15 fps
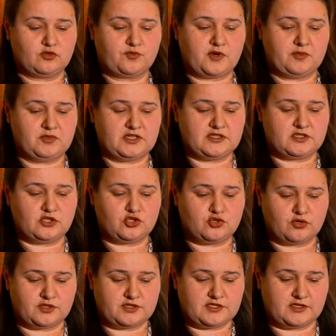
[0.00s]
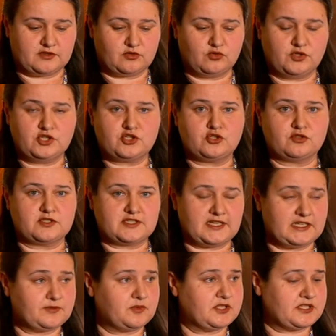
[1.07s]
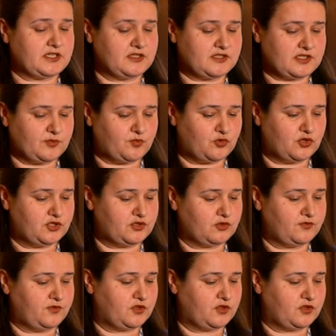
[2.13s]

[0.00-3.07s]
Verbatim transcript: to Prime Minister Johnson, who issued statements in support